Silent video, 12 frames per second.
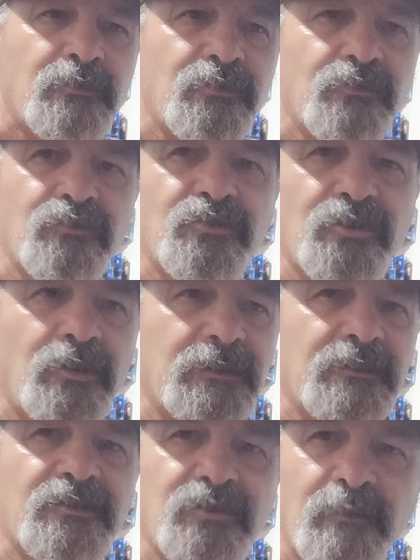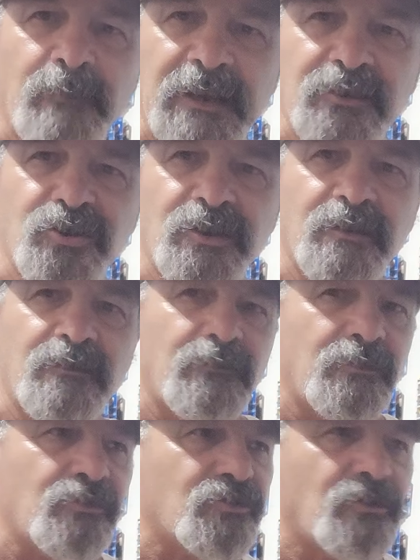you saw this on my
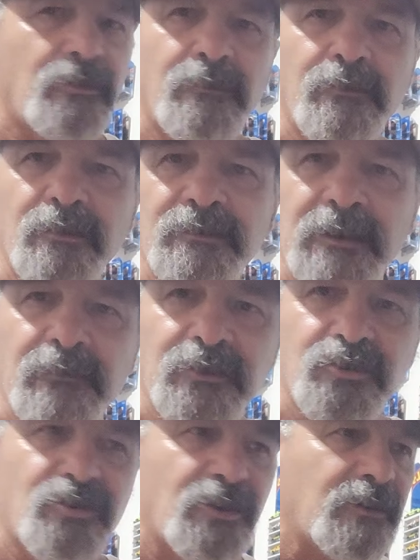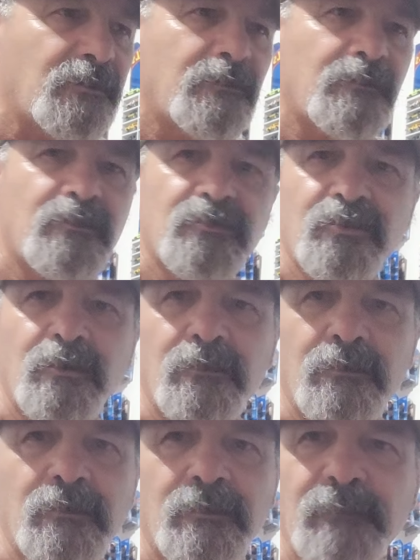channel, or you saw it on Derek's channel, or you saw
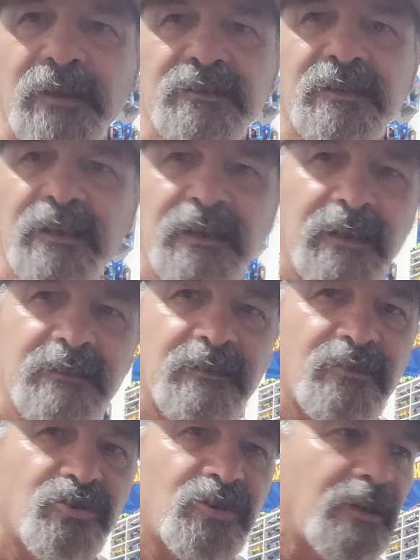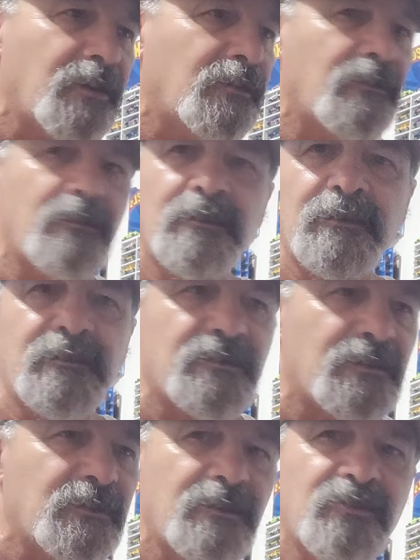it on Mustang Hunter's channel, or this
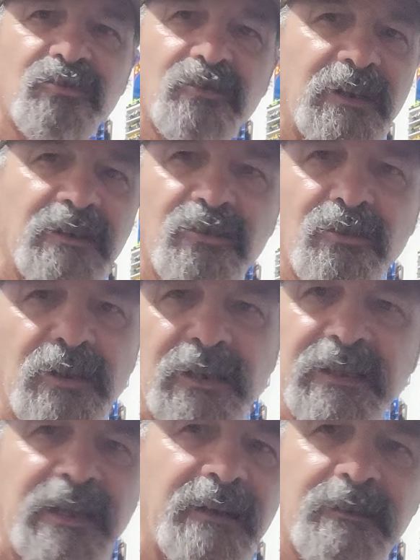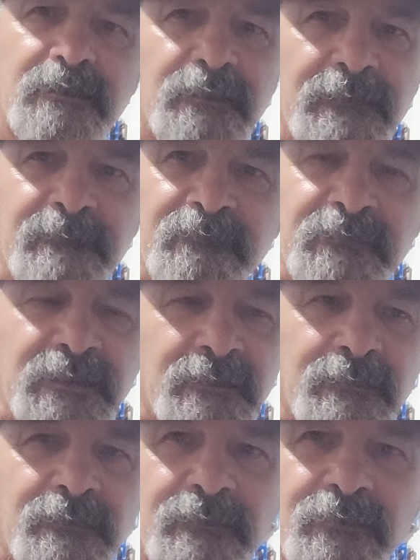and this, you gotta get it.
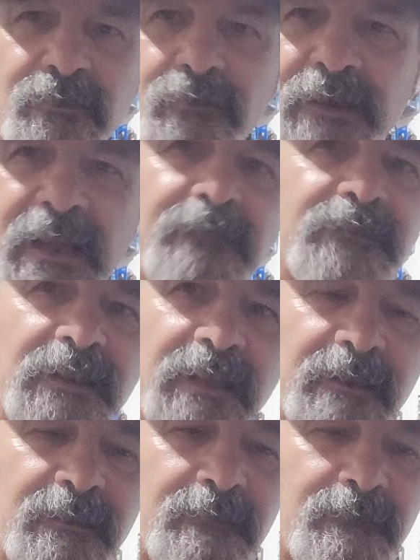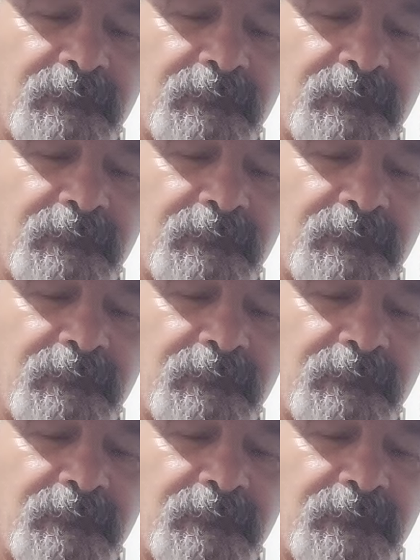You don't have to get it.